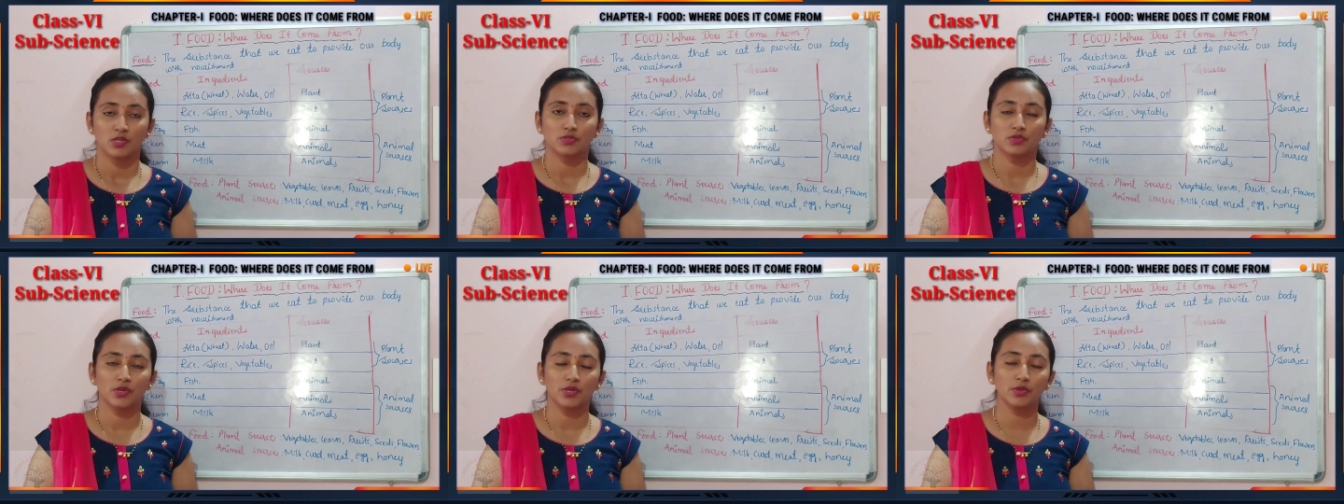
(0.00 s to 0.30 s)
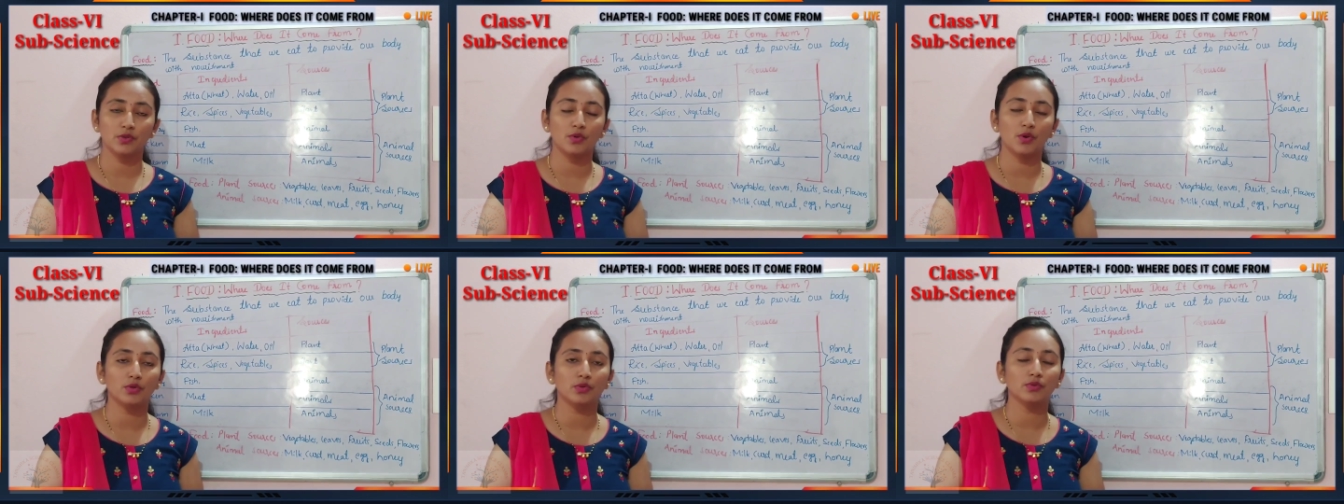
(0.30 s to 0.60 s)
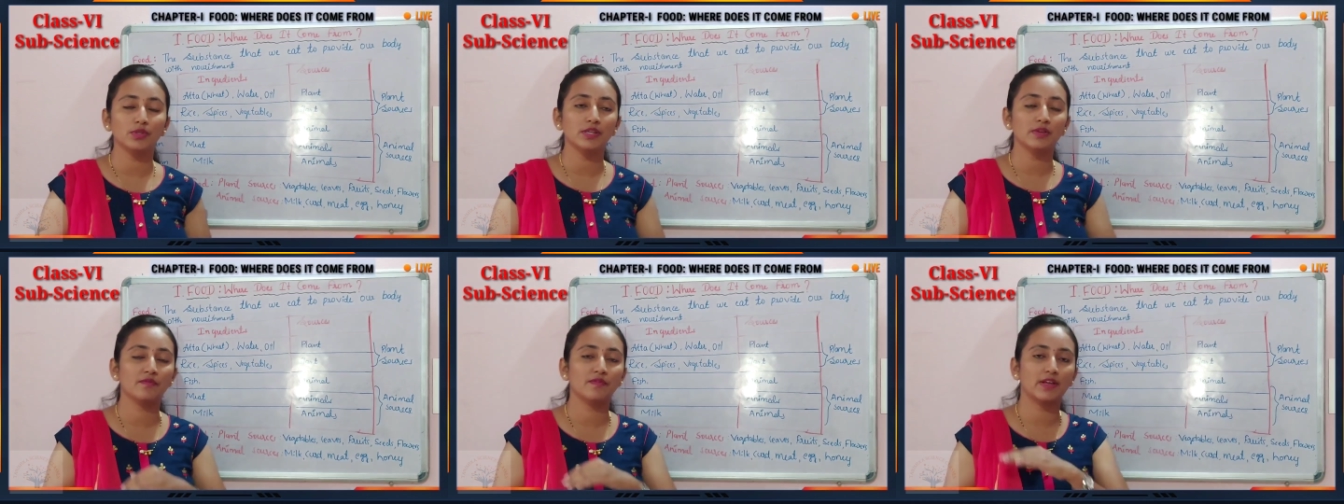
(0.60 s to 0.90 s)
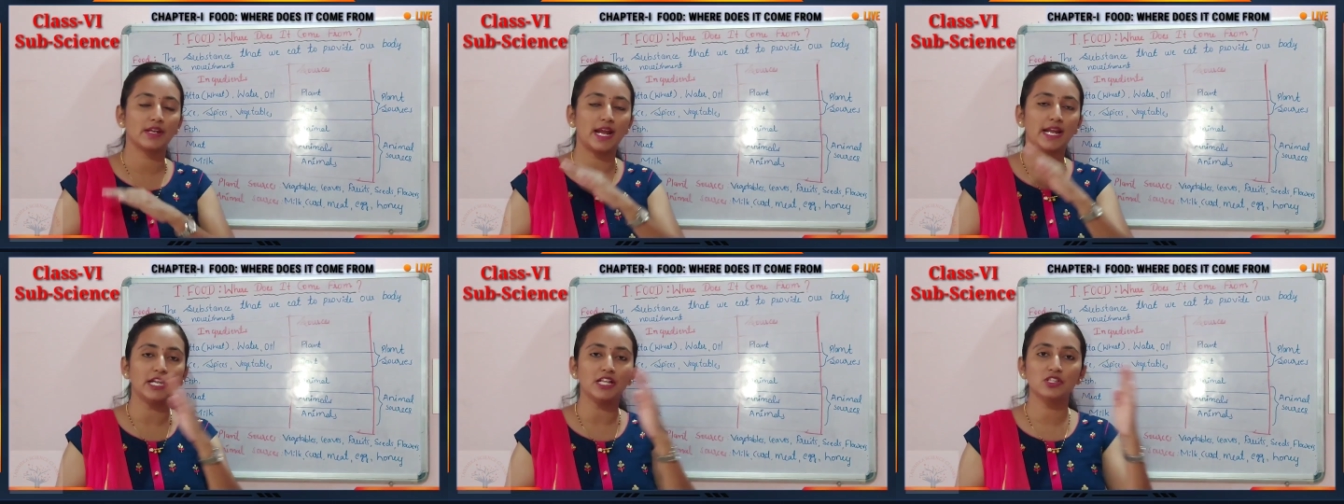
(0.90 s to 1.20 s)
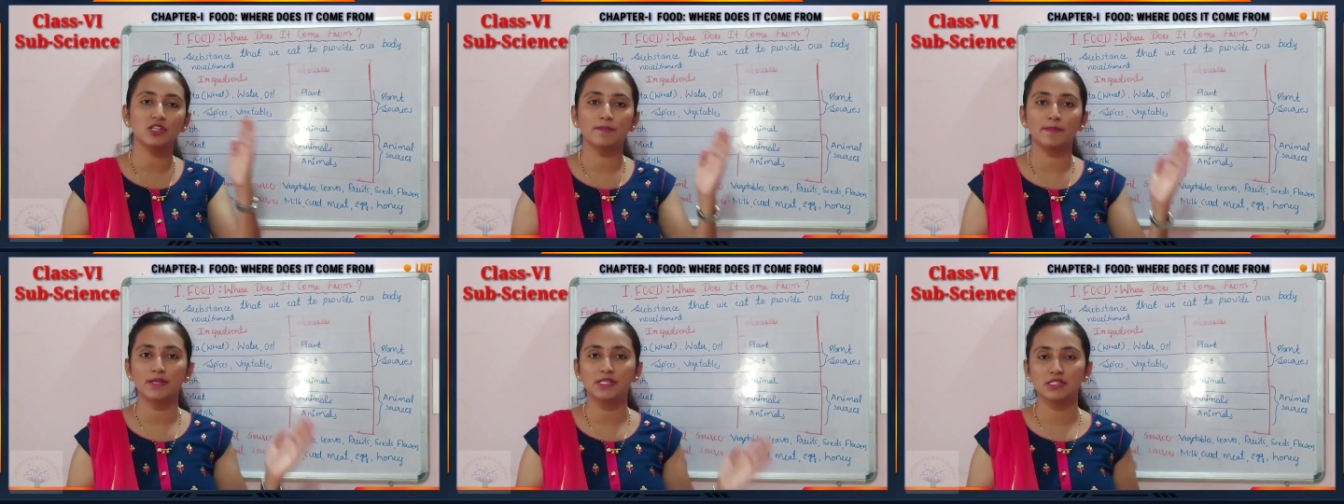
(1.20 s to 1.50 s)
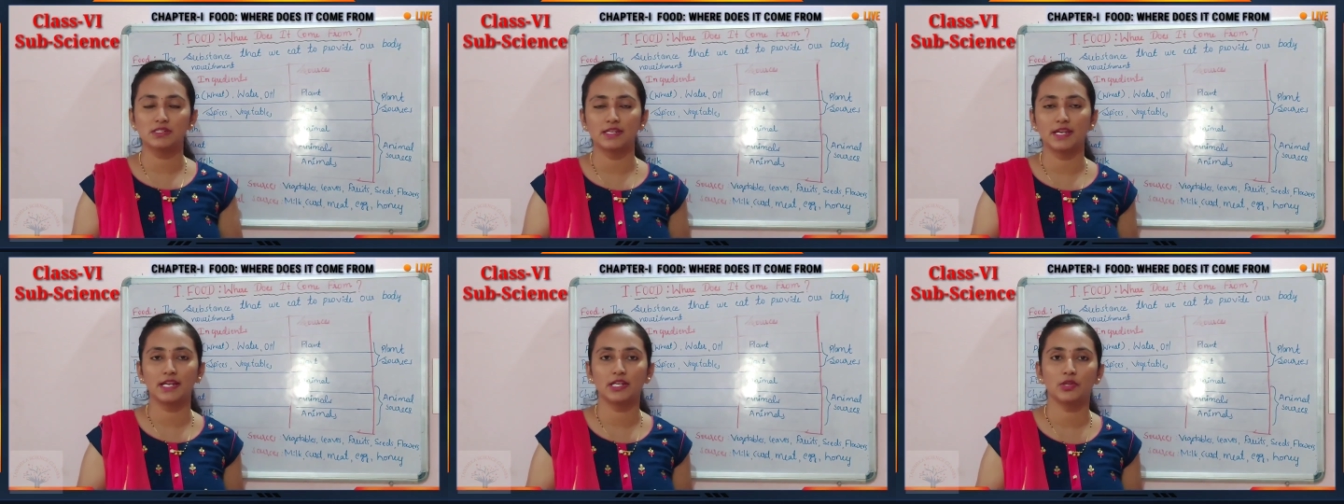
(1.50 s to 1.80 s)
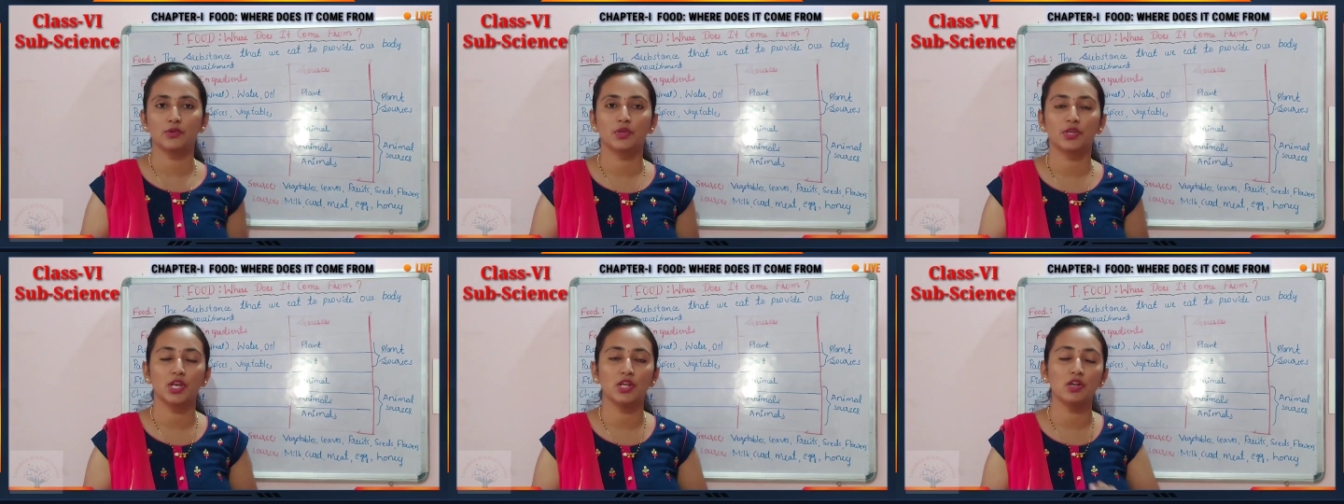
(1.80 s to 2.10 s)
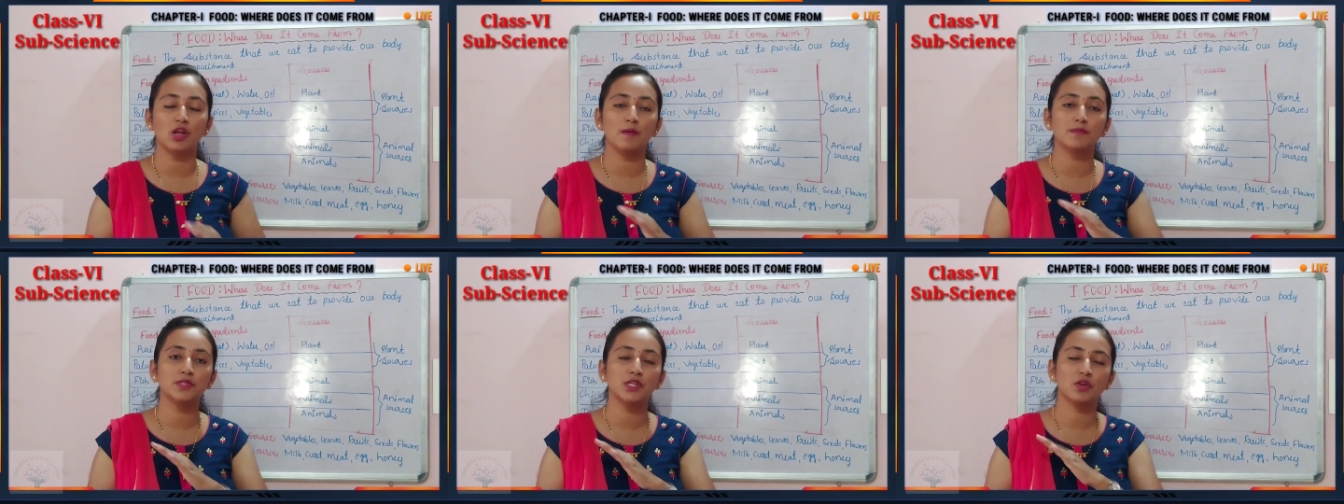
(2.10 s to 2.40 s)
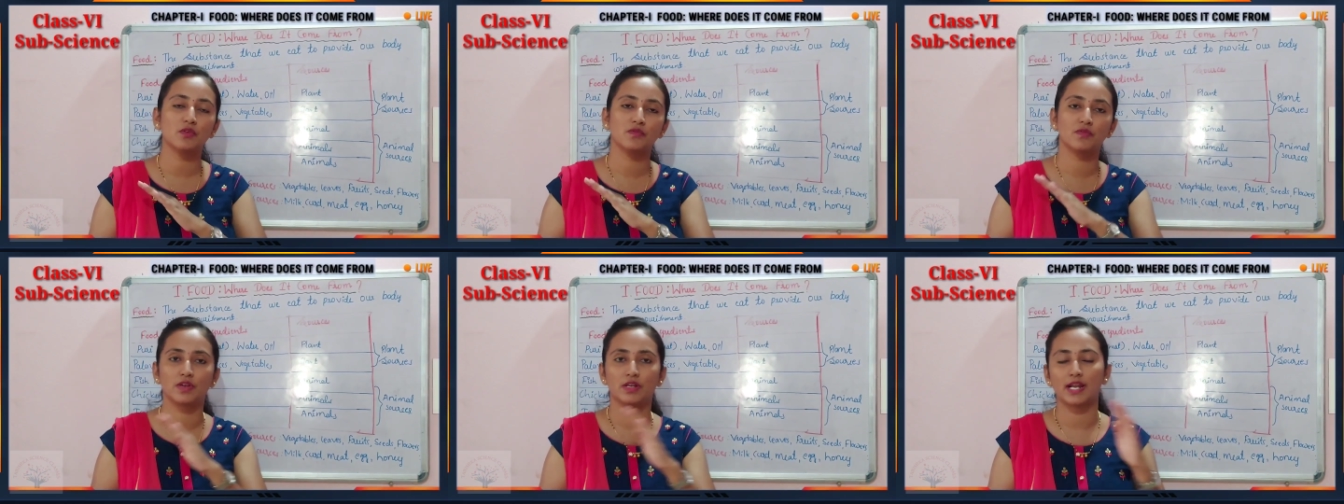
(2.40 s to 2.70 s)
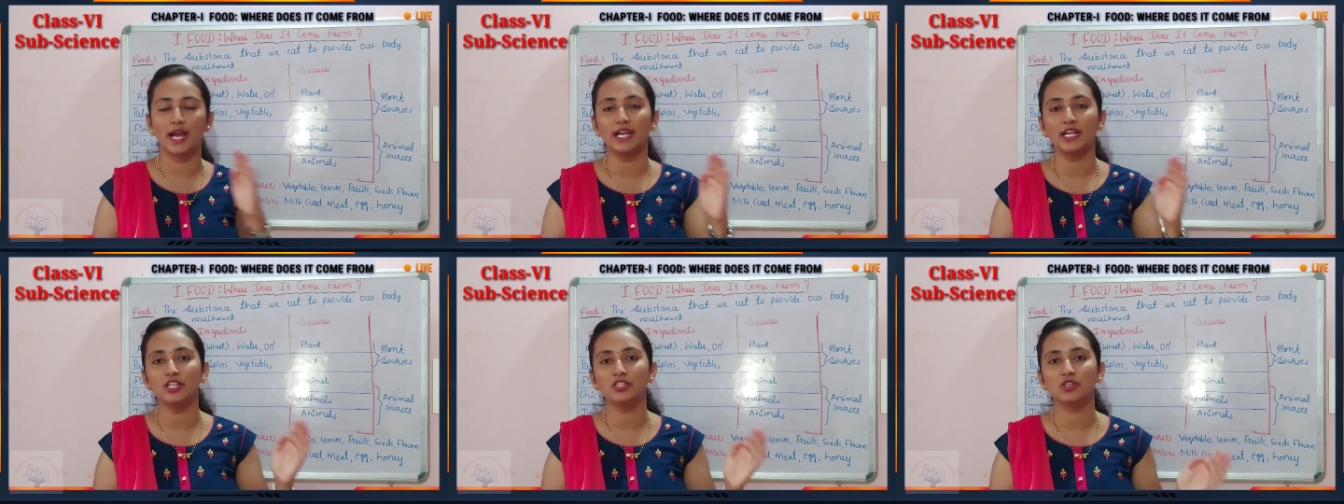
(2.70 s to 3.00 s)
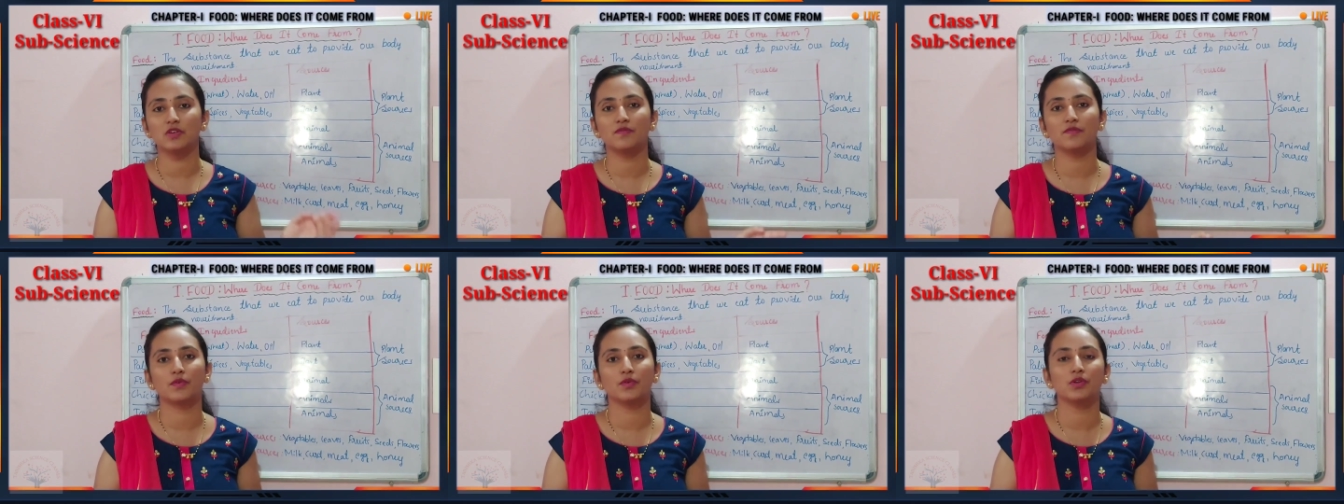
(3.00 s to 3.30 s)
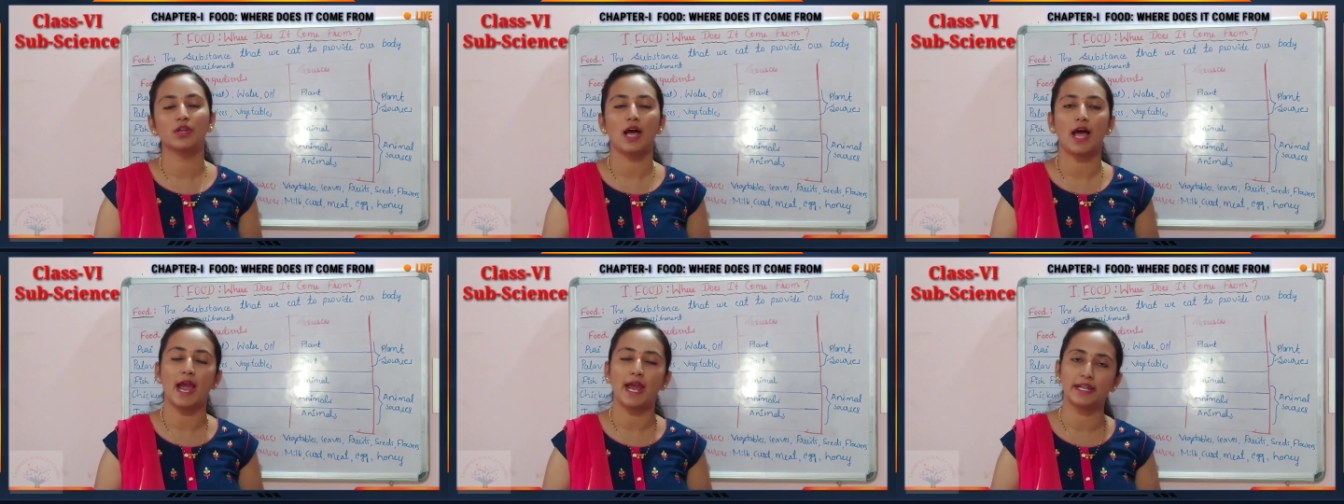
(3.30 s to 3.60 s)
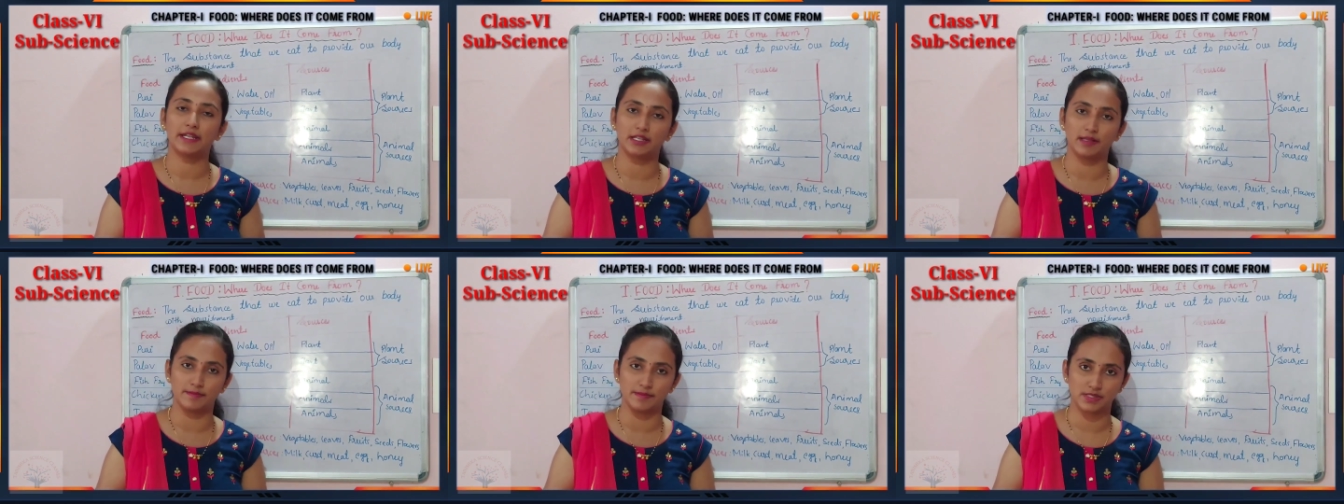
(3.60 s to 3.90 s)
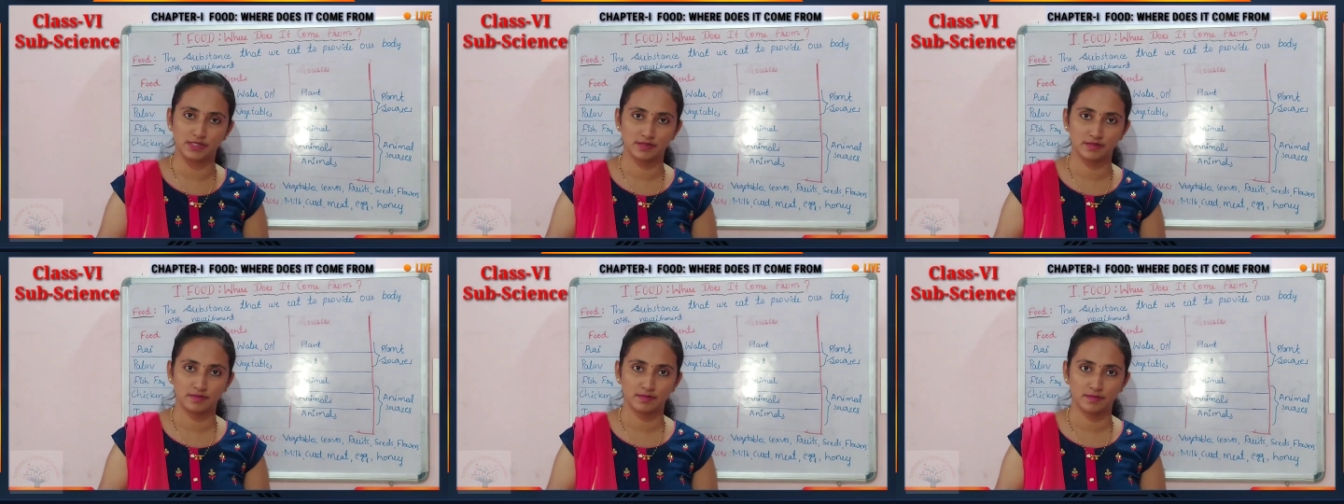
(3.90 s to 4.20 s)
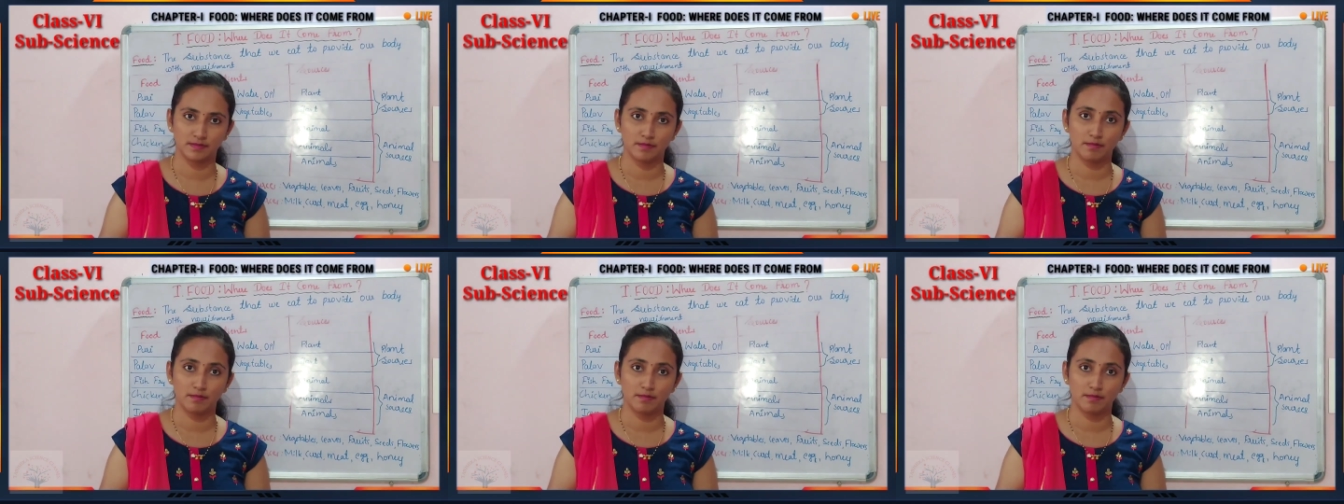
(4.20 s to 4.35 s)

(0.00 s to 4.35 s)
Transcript: So you go to the varieties of a state, you can observe varieties of food items,